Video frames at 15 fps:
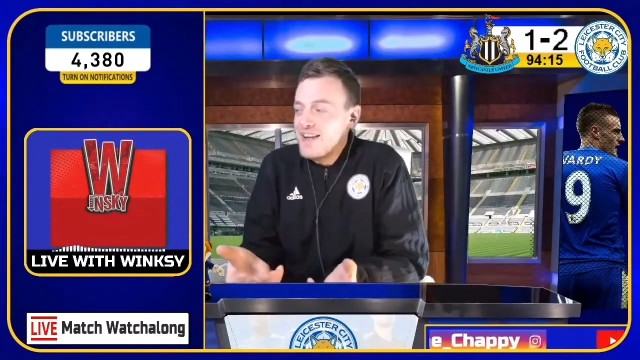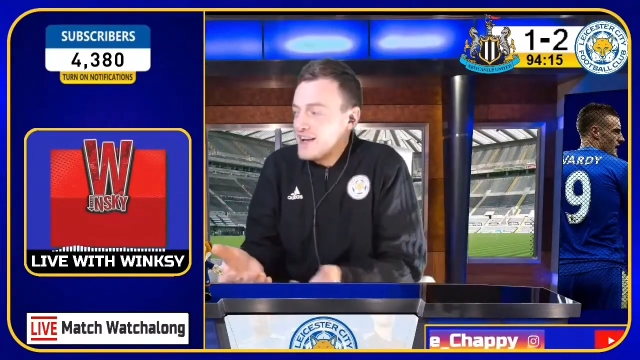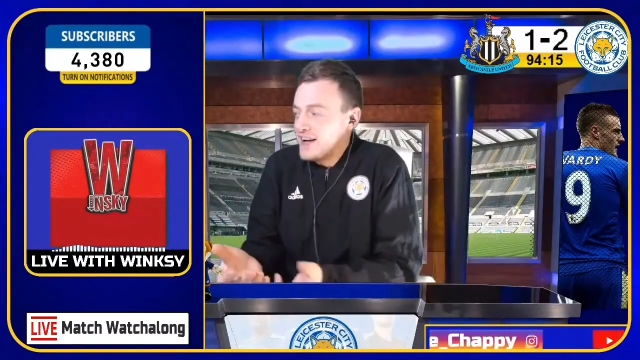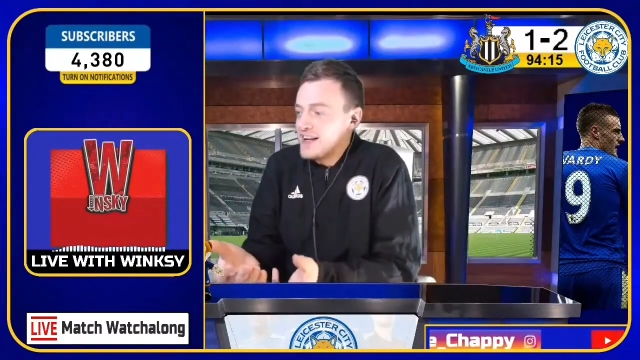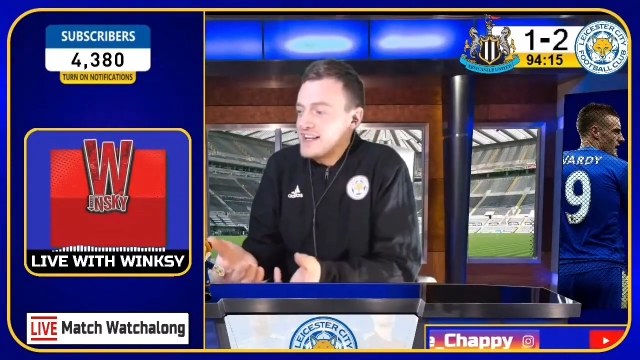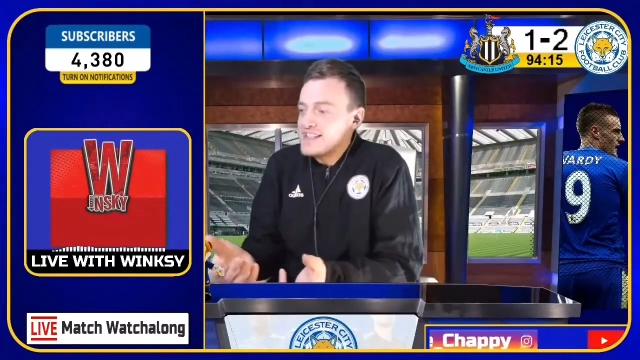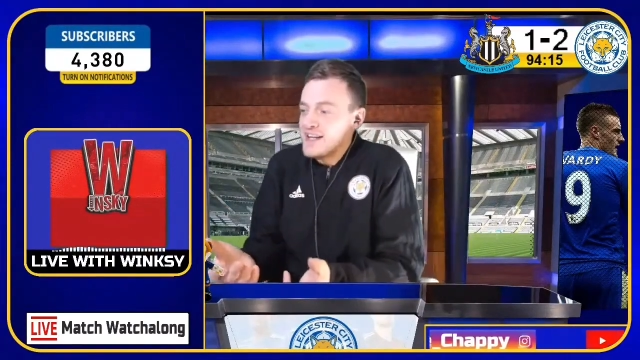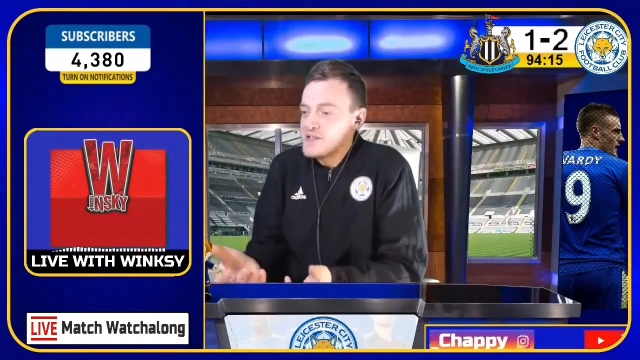You're
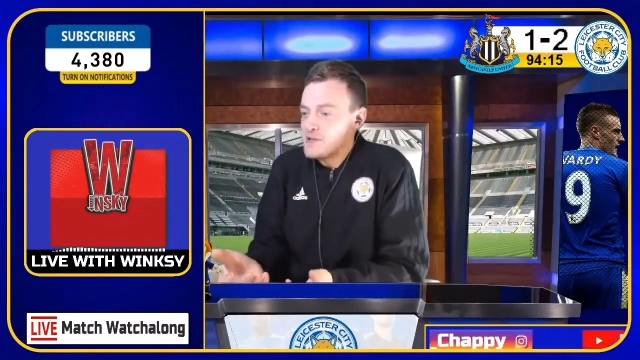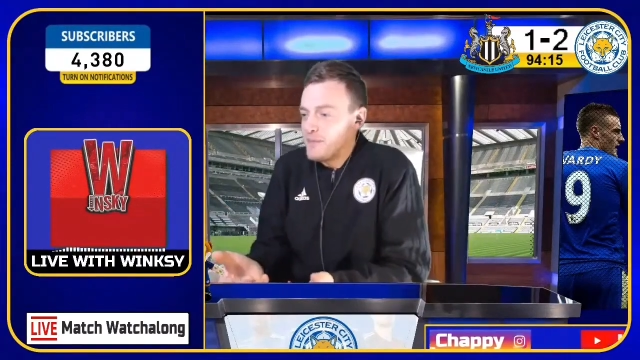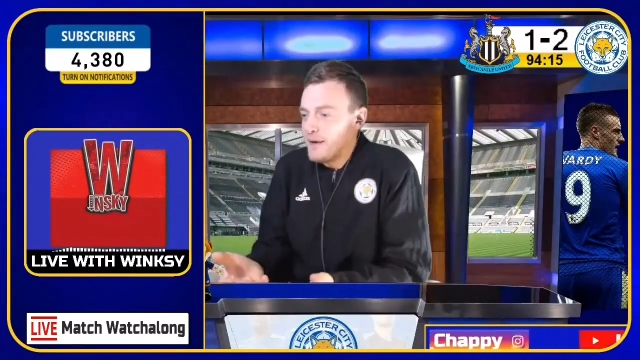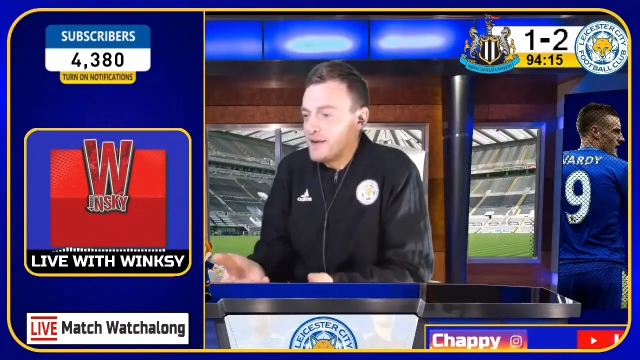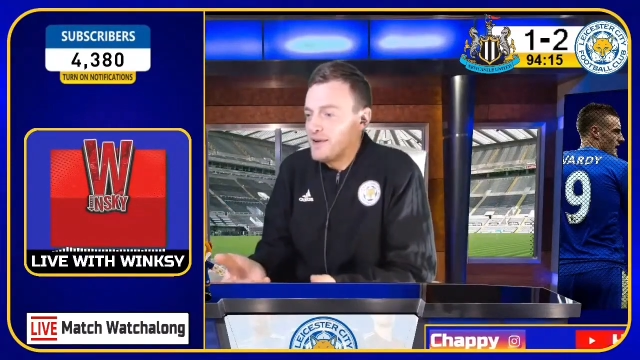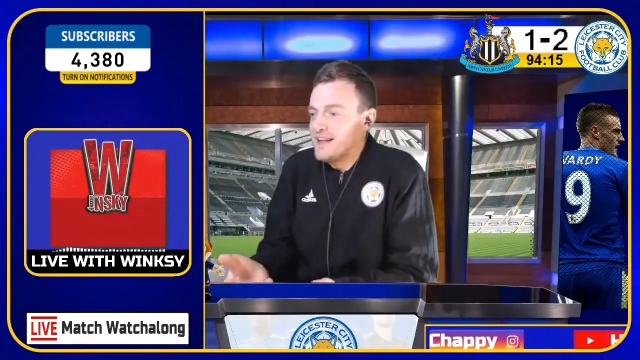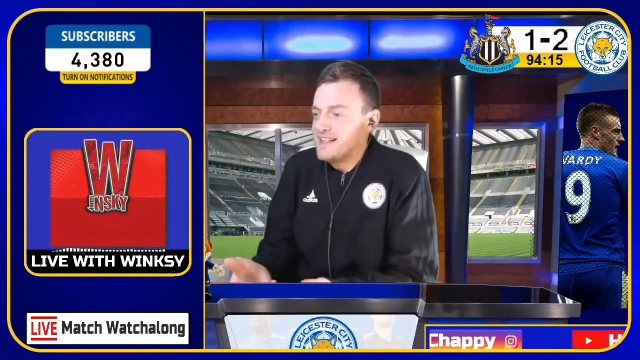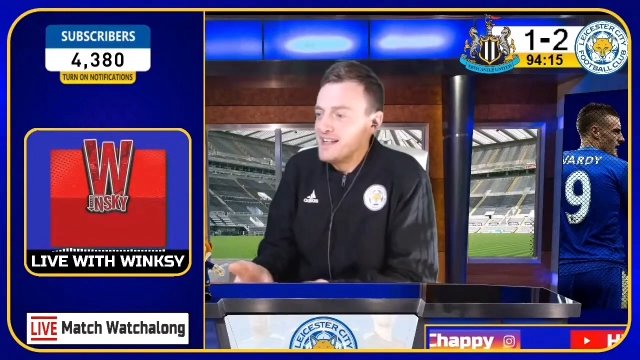going to say it was a
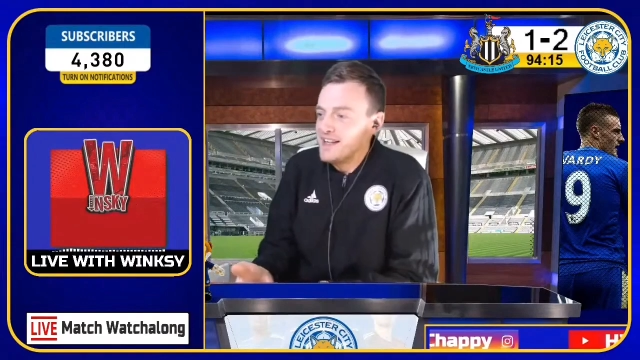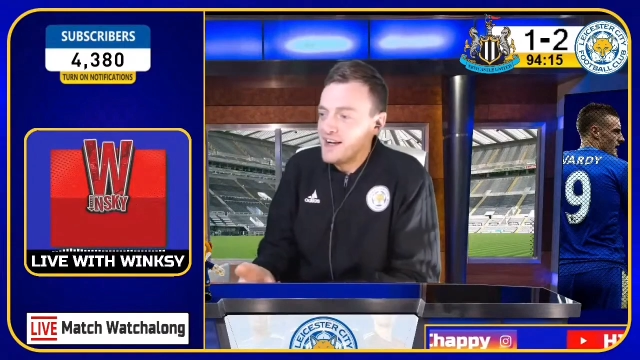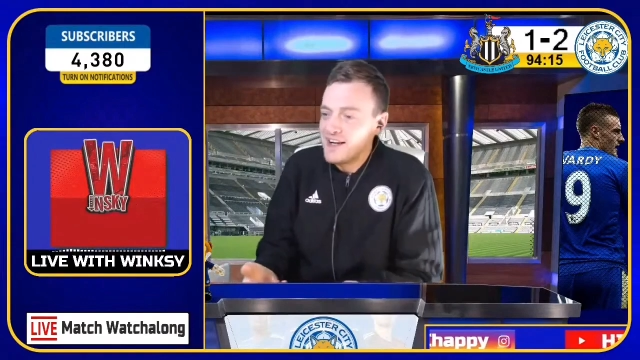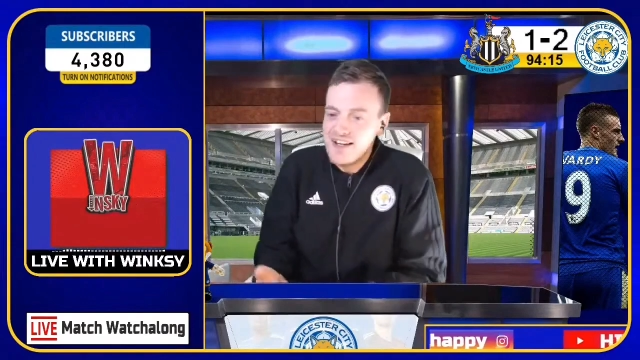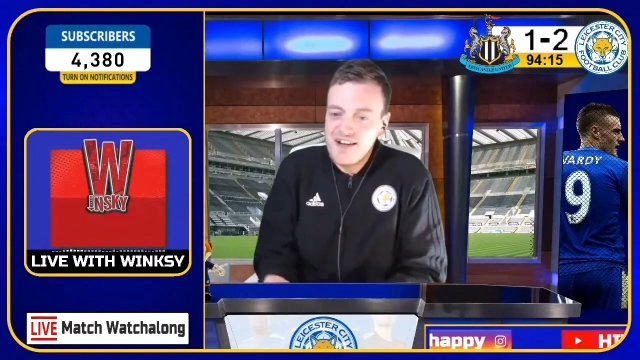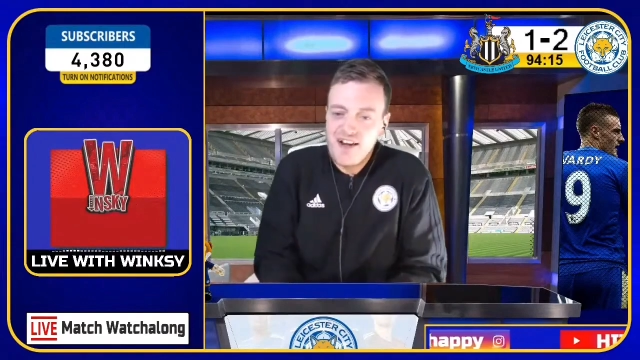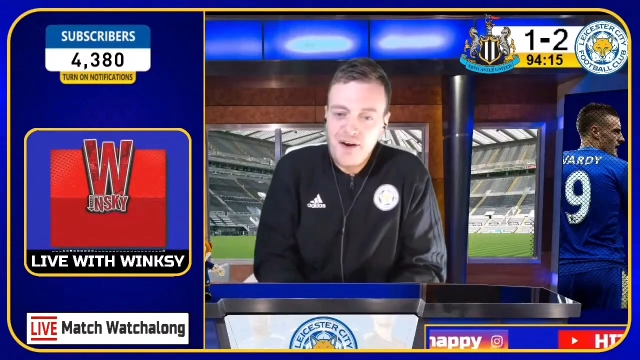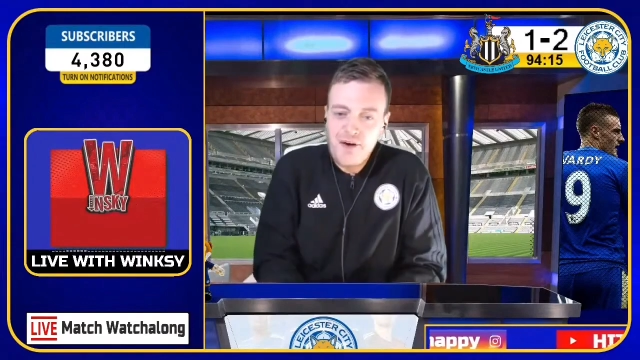penalty. You're
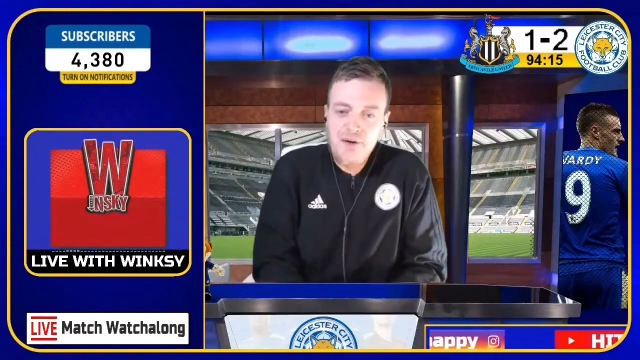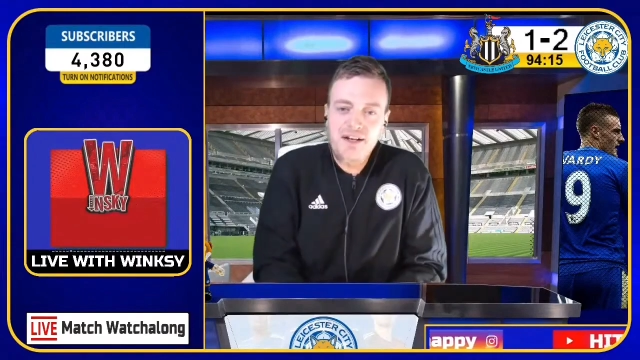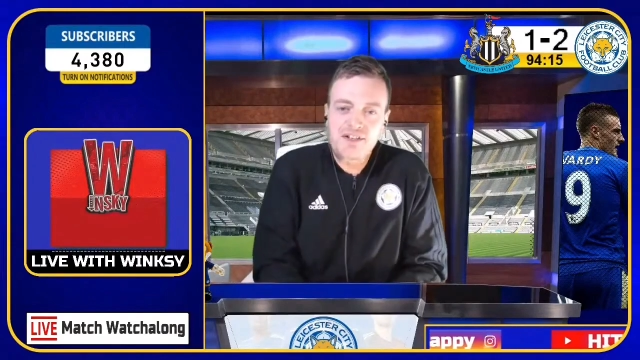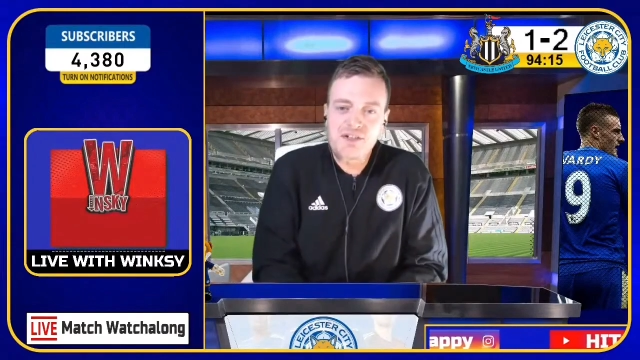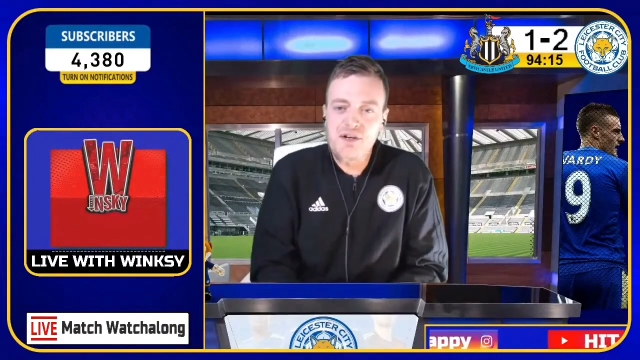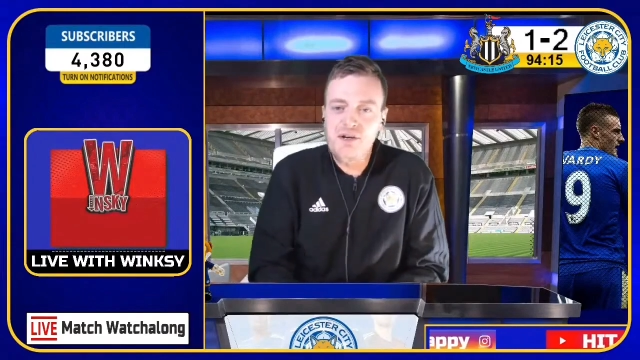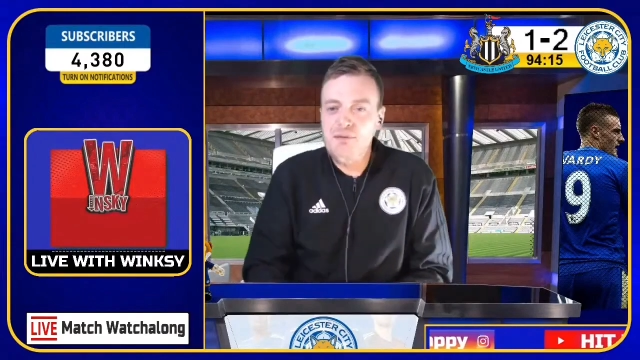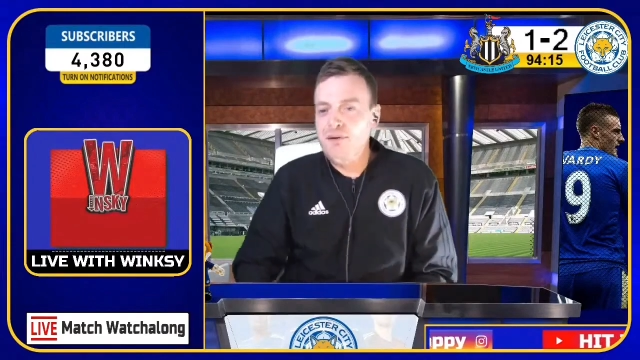going to.